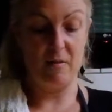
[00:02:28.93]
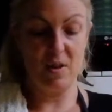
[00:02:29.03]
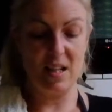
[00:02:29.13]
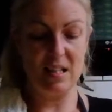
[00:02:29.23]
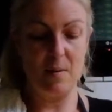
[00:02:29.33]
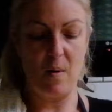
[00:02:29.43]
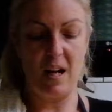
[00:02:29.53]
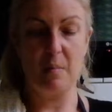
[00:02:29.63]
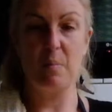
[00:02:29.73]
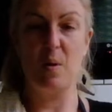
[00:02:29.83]
For this, I
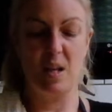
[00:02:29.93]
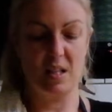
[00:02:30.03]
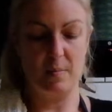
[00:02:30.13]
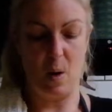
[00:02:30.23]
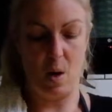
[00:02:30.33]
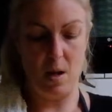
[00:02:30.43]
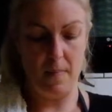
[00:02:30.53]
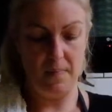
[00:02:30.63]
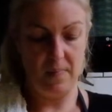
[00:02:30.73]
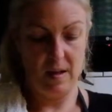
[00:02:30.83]
want it pretty small.